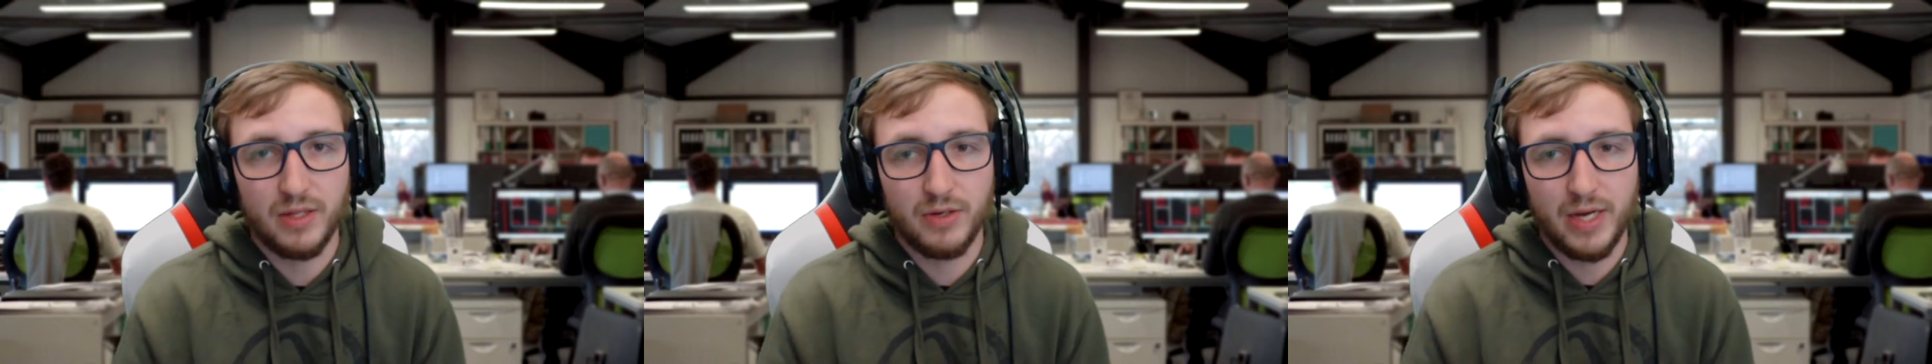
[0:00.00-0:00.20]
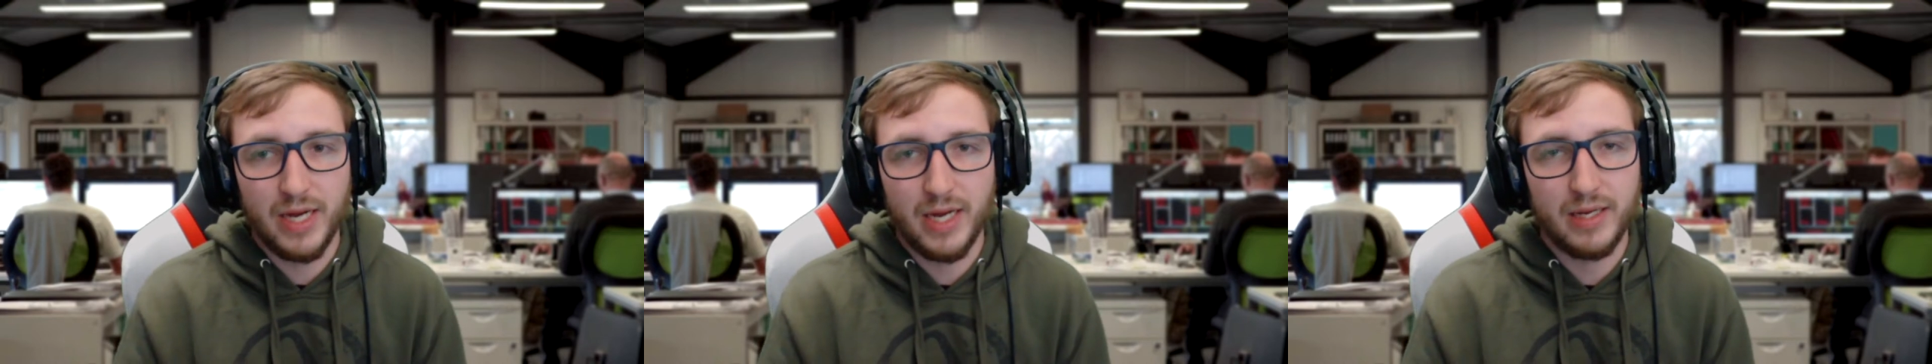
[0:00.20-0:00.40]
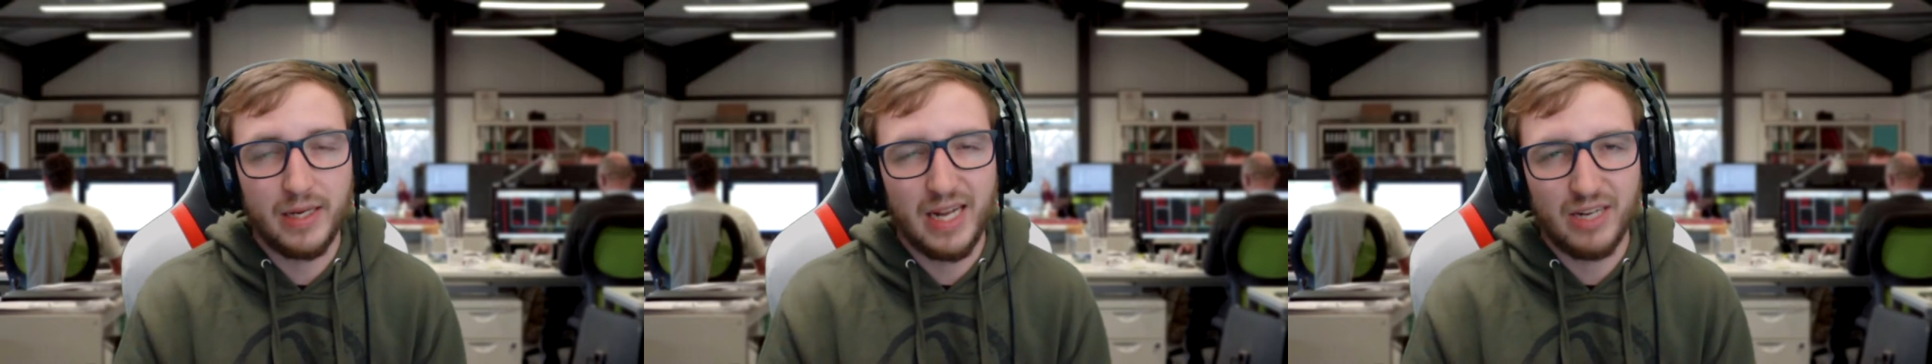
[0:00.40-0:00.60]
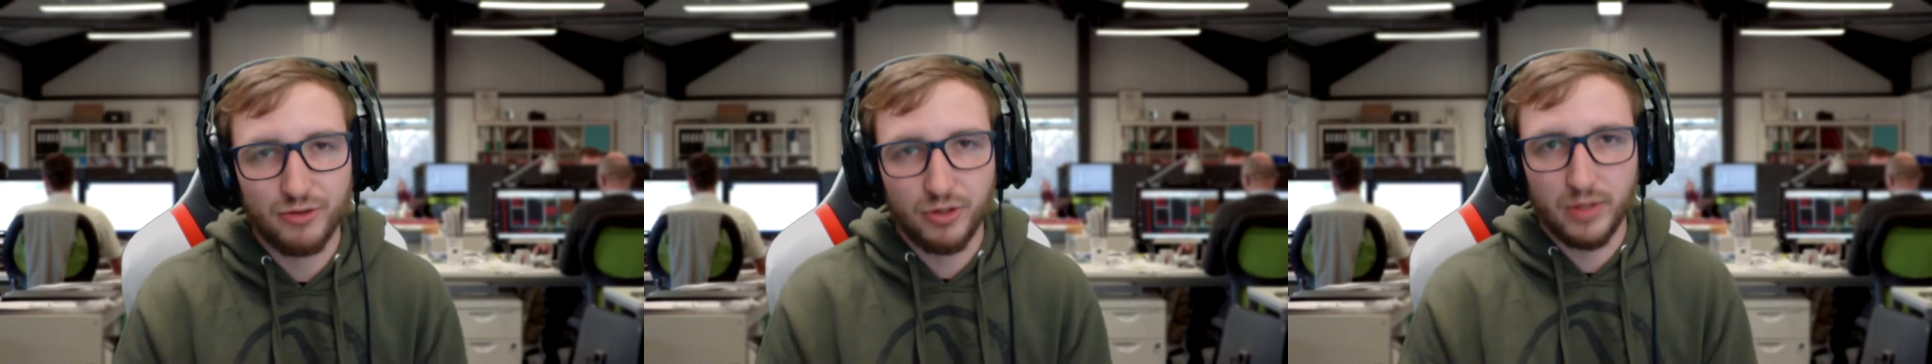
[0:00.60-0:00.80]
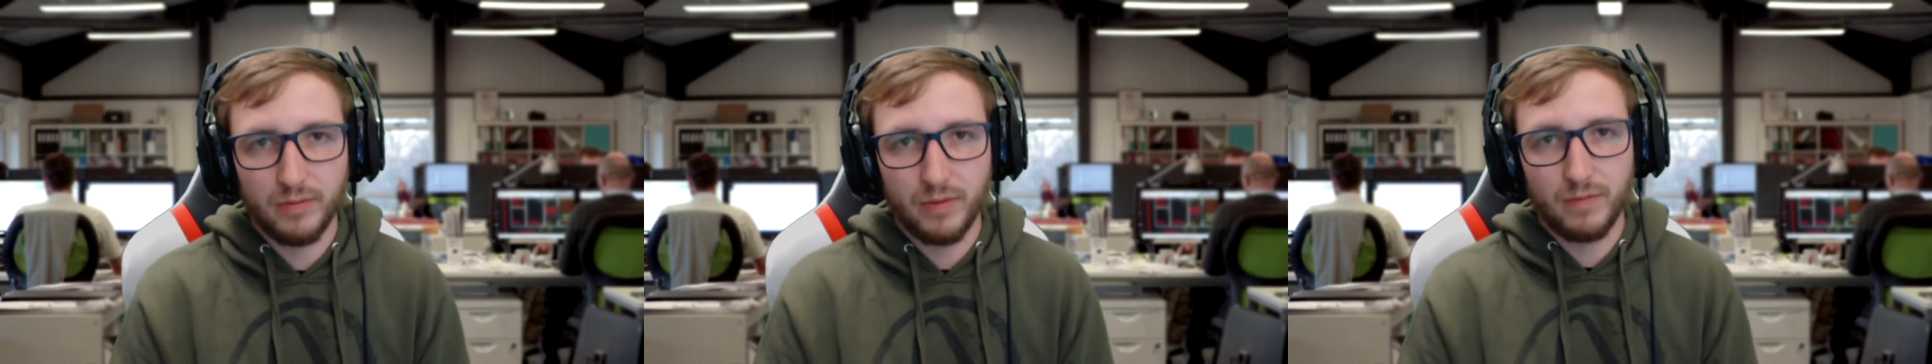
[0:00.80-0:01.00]
Their hand
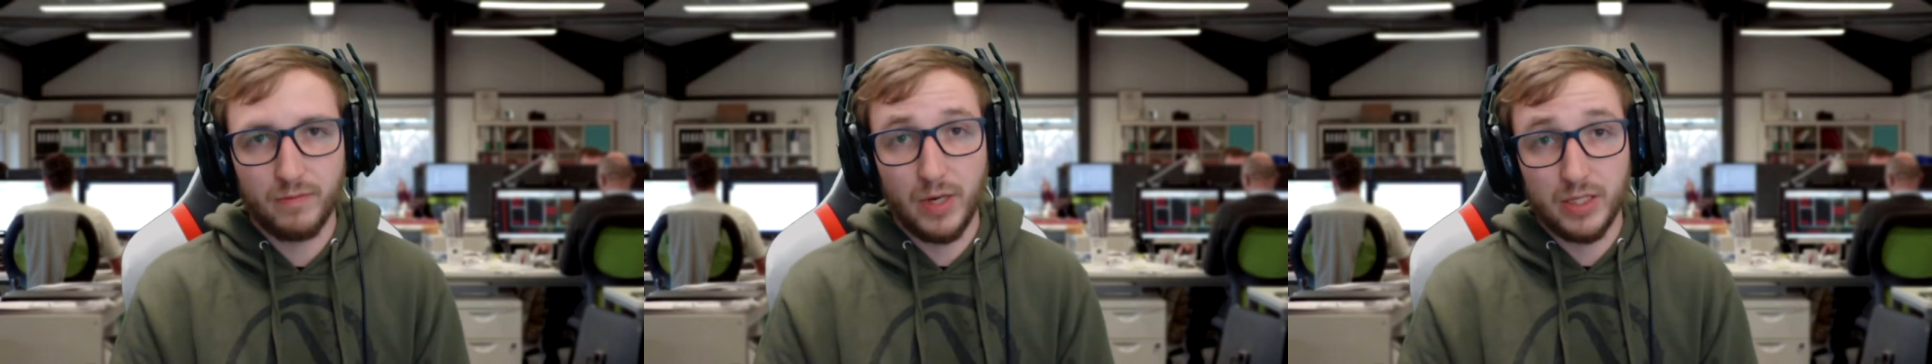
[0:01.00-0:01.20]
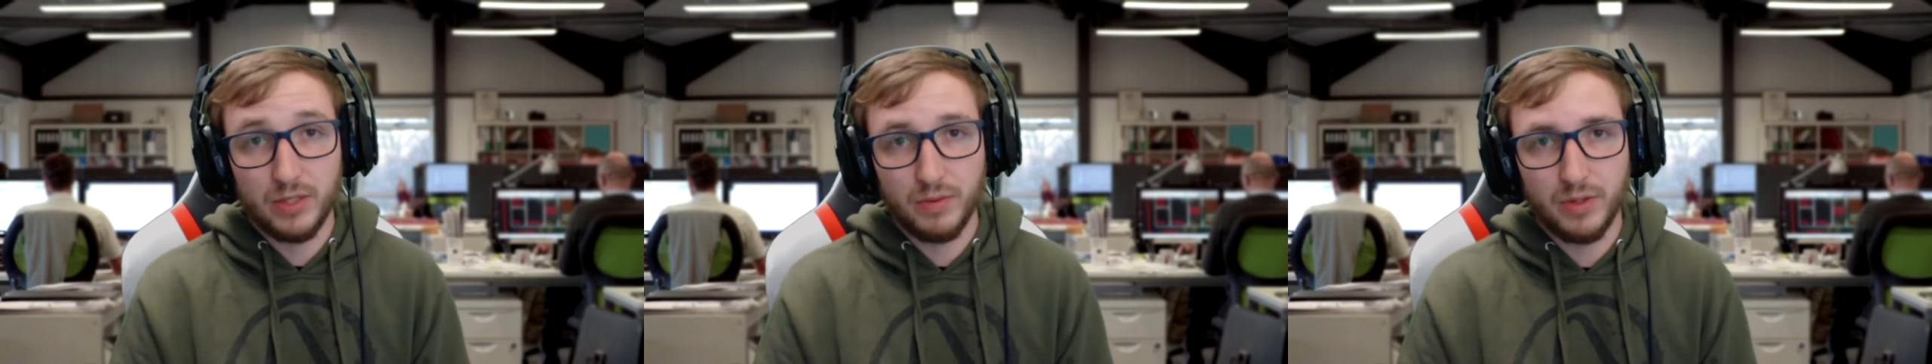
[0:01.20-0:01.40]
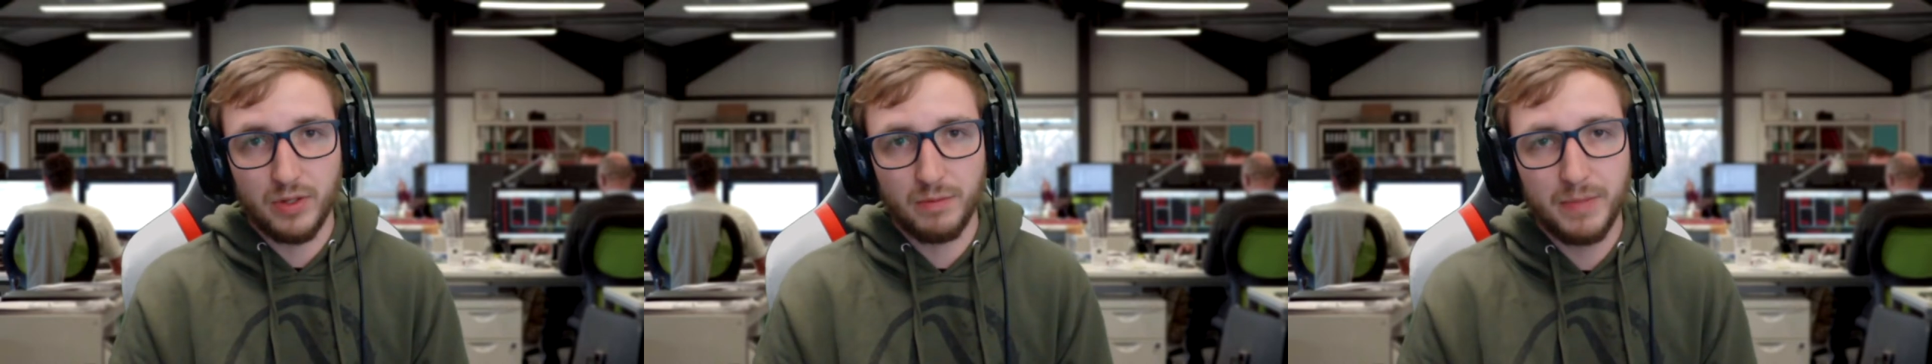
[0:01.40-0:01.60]
naturally rests with their